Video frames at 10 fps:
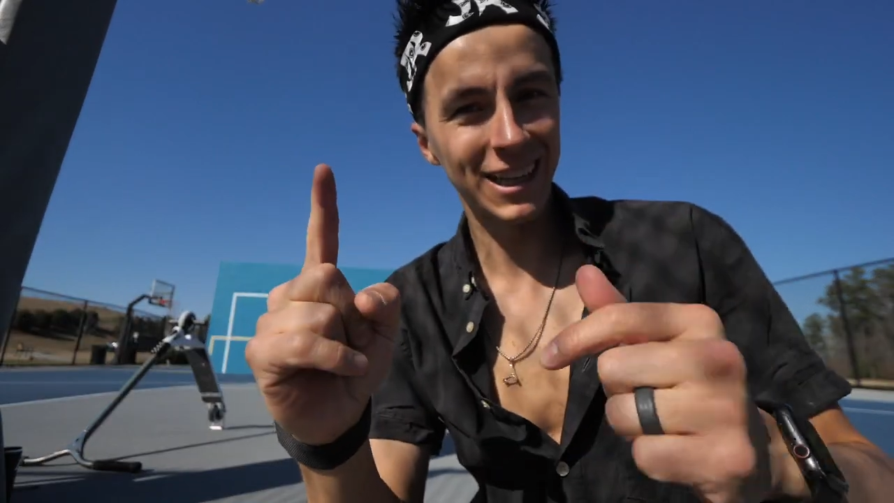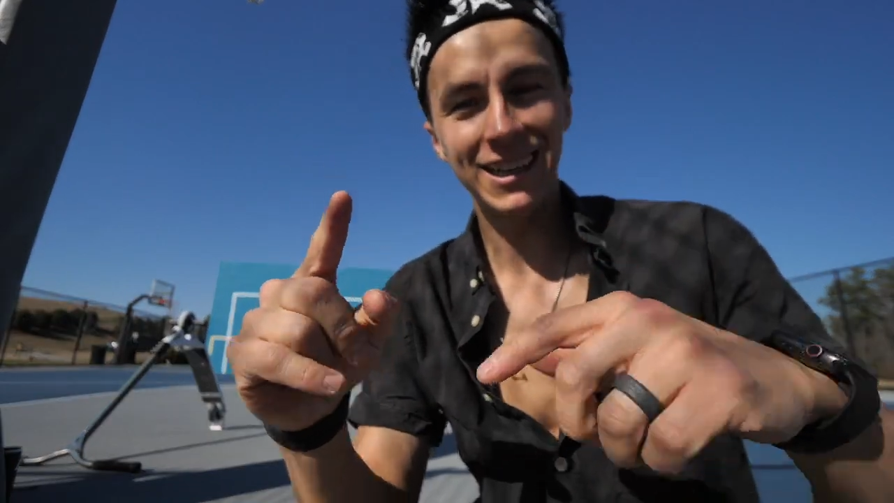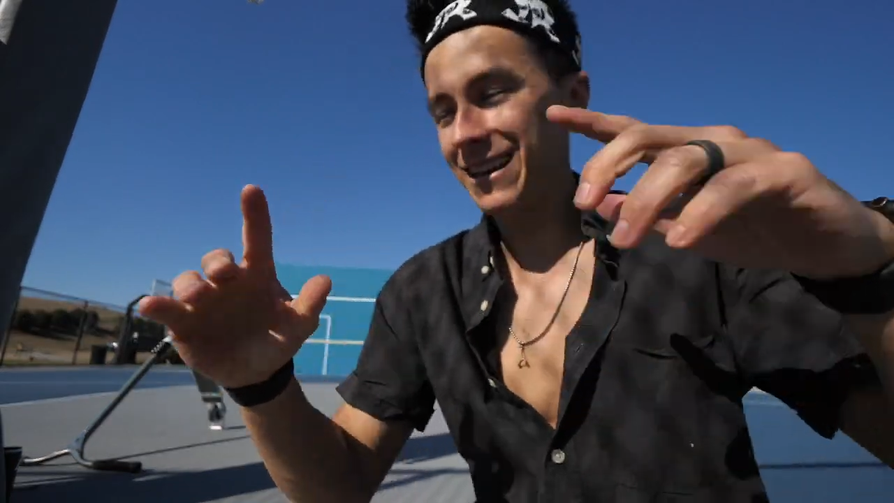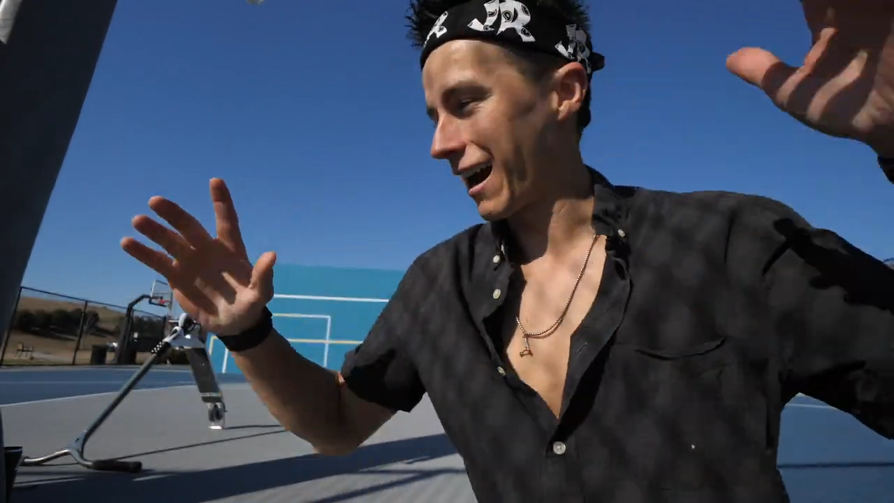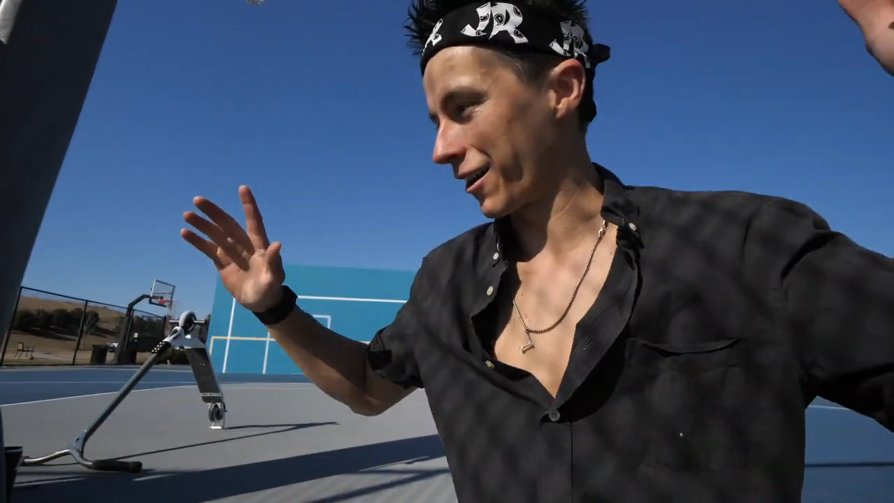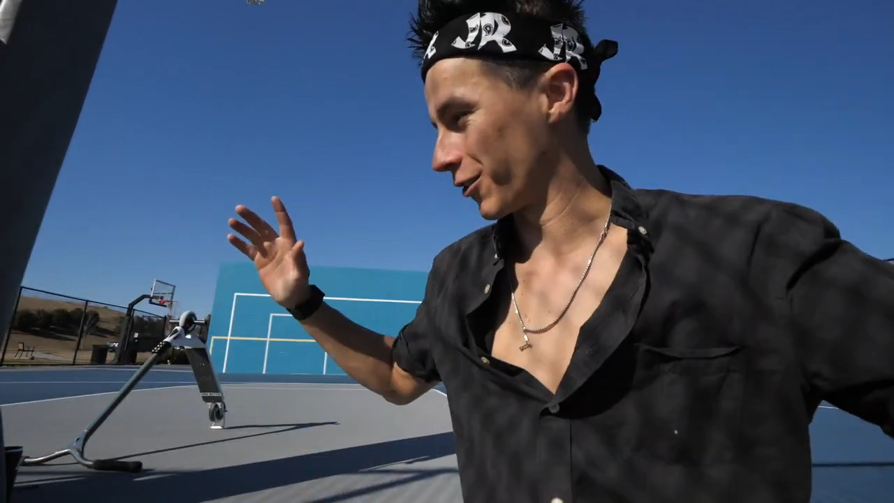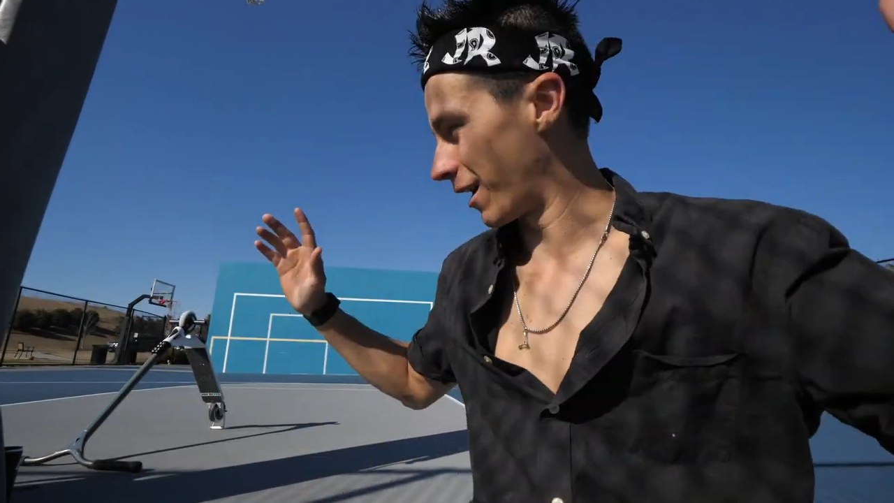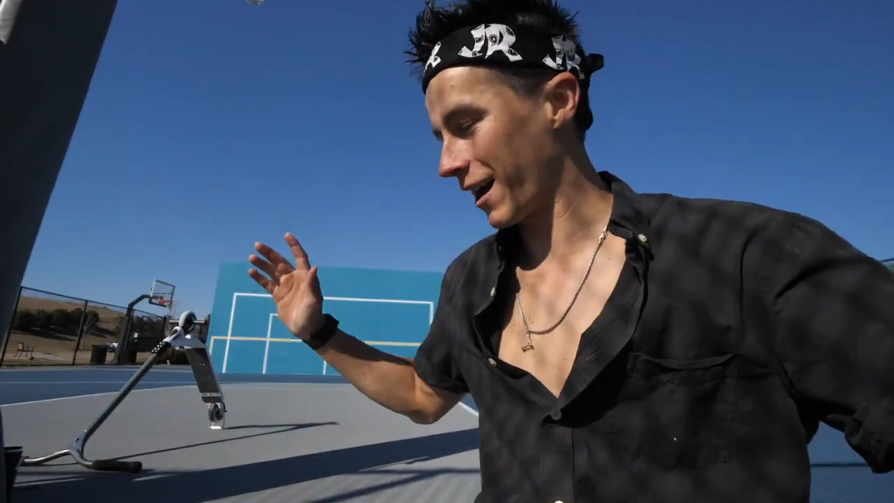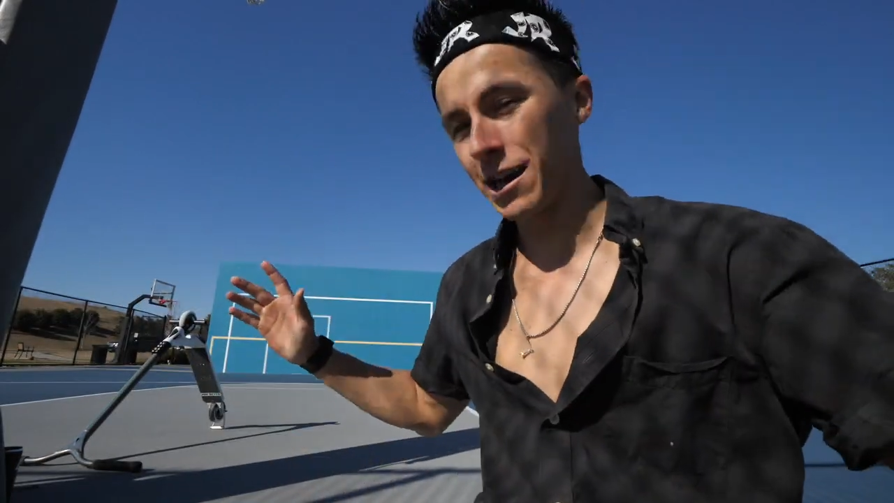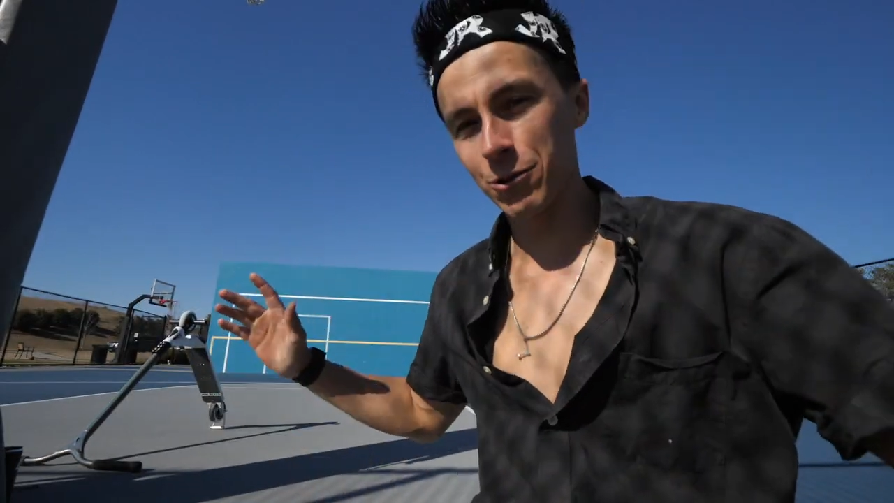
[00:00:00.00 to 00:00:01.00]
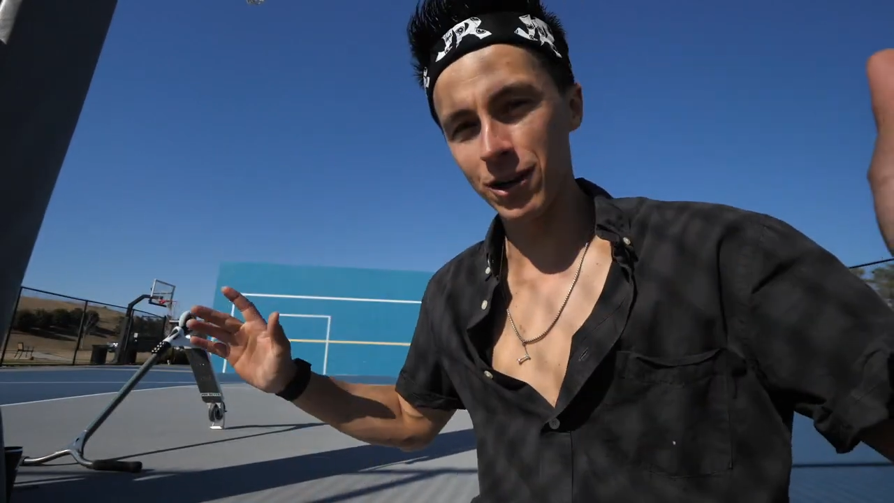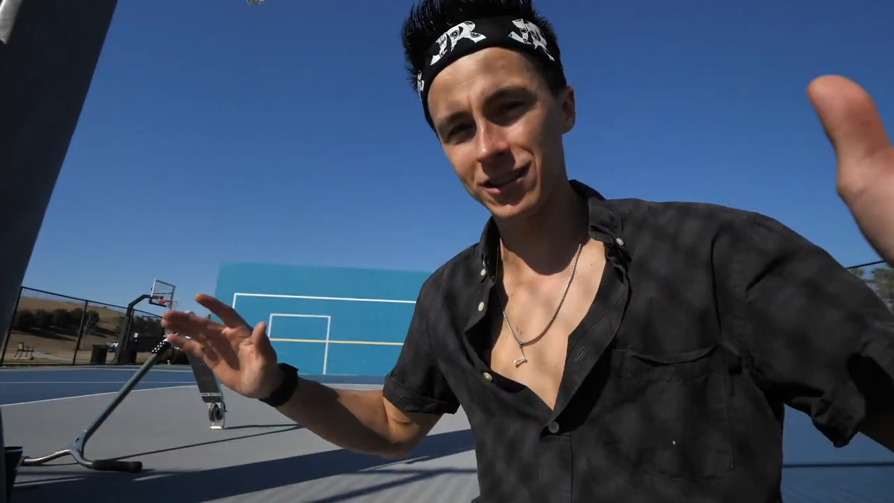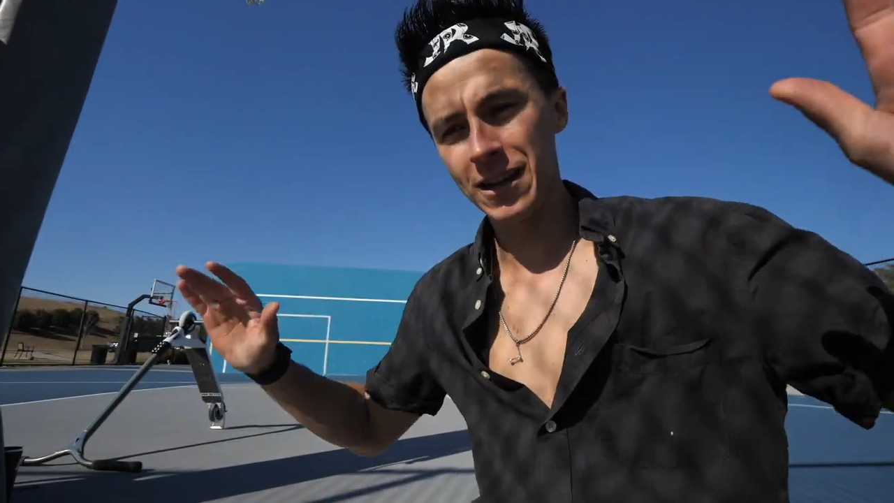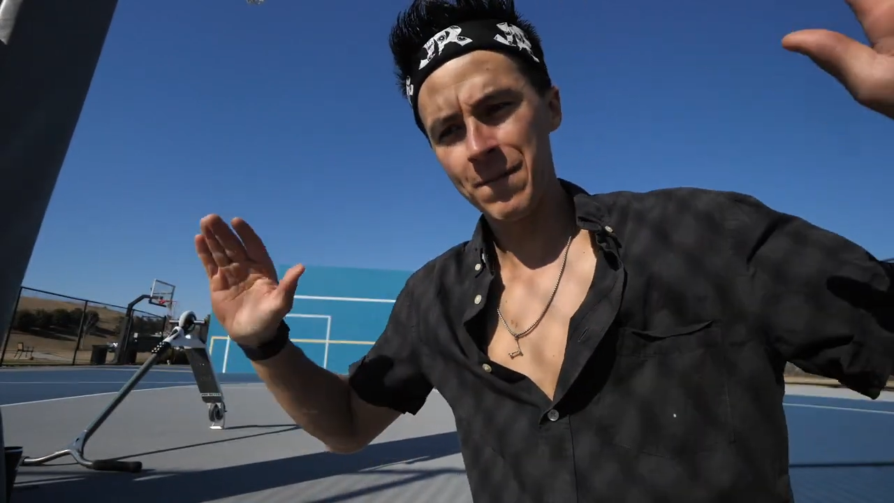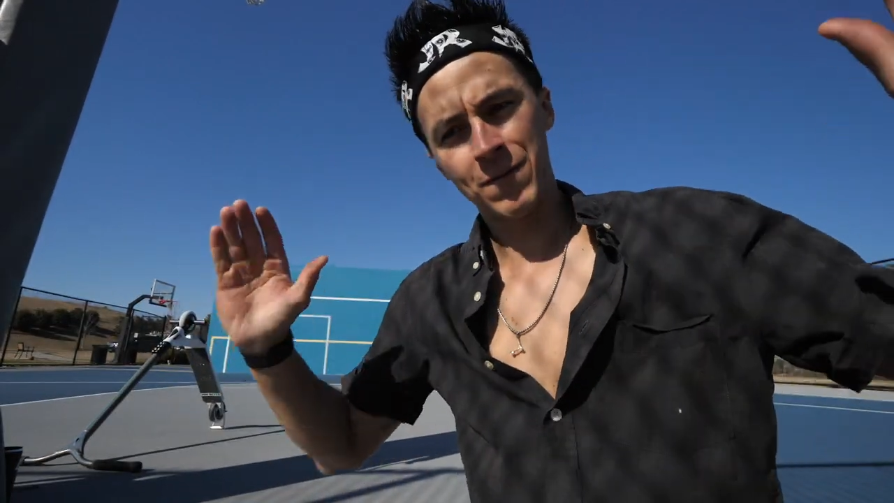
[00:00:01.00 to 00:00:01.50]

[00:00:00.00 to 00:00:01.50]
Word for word: it. I don't know how that works.